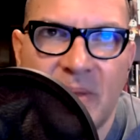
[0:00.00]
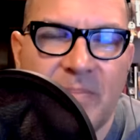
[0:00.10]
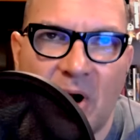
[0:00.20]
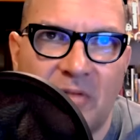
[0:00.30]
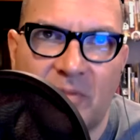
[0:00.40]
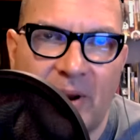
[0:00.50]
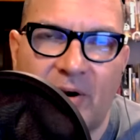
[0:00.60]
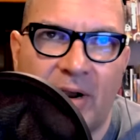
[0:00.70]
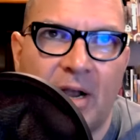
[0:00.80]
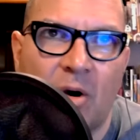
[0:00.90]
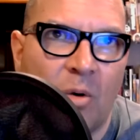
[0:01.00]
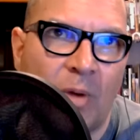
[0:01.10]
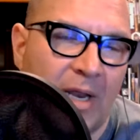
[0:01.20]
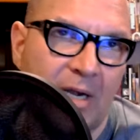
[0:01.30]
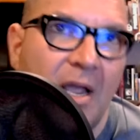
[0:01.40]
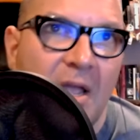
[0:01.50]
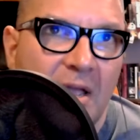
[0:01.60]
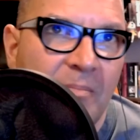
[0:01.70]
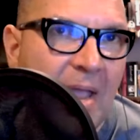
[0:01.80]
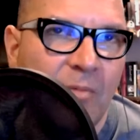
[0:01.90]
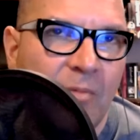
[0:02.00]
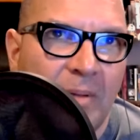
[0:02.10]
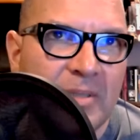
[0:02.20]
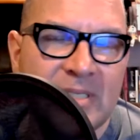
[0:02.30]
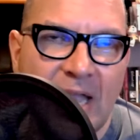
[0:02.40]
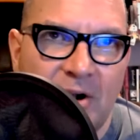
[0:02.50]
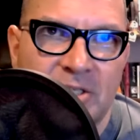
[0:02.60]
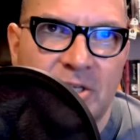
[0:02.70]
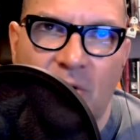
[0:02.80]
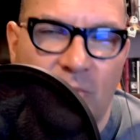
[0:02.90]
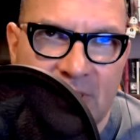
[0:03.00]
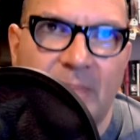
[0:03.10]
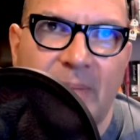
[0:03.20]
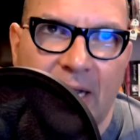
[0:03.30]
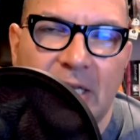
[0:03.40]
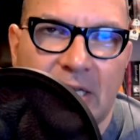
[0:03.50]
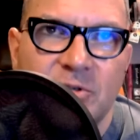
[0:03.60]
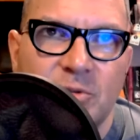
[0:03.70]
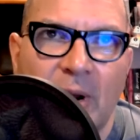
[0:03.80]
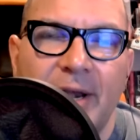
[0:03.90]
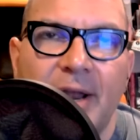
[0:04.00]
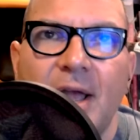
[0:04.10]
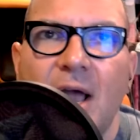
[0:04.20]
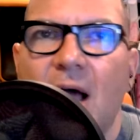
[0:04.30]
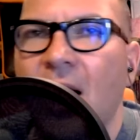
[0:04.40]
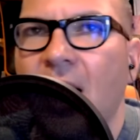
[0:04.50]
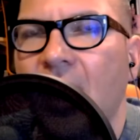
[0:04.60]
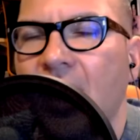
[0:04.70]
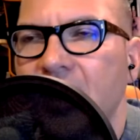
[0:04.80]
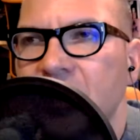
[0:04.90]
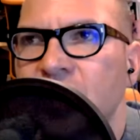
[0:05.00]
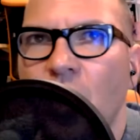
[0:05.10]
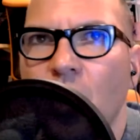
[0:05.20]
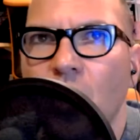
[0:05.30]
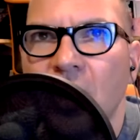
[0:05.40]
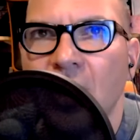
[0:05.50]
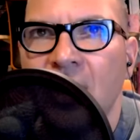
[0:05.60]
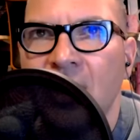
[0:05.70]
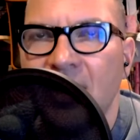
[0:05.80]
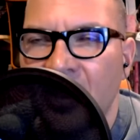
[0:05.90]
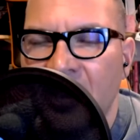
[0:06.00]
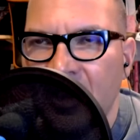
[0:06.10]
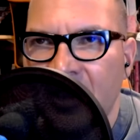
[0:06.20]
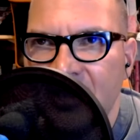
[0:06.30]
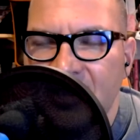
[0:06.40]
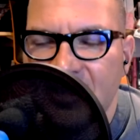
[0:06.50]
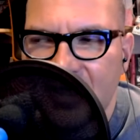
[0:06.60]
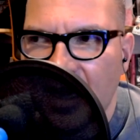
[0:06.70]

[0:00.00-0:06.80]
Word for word: be part of America, or will it may, right. will it stand on its own once Quebec leaves? Right. Uh, so th- this is.